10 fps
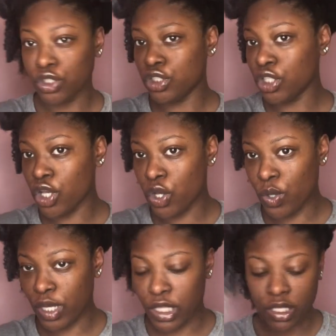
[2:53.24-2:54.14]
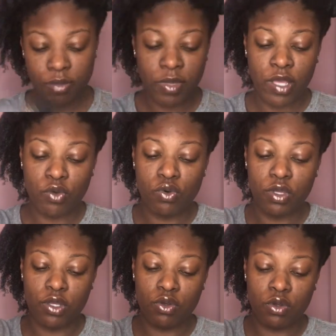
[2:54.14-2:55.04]
I gotta get my
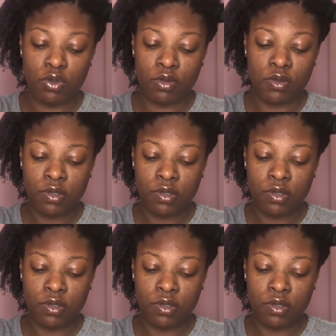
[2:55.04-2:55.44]
oil.